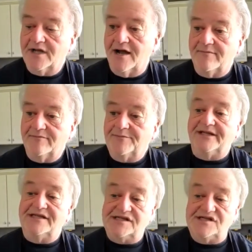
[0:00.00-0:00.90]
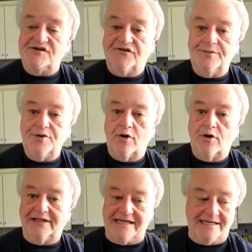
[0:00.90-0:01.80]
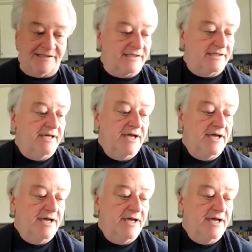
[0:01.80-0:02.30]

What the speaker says: But this is from New Orleans.